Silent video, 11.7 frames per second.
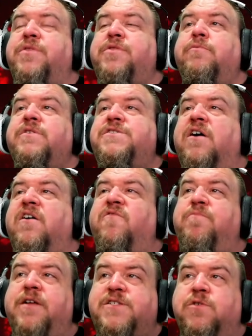With a
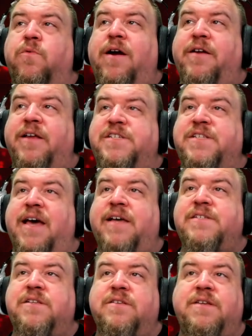resolve plus awareness
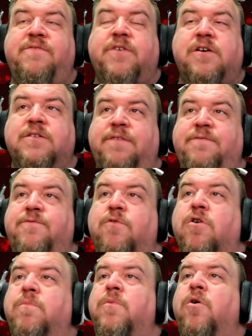test, difficulty
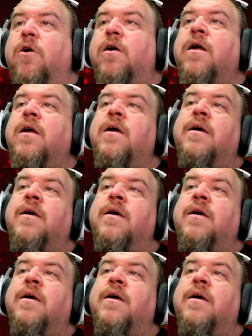four or more,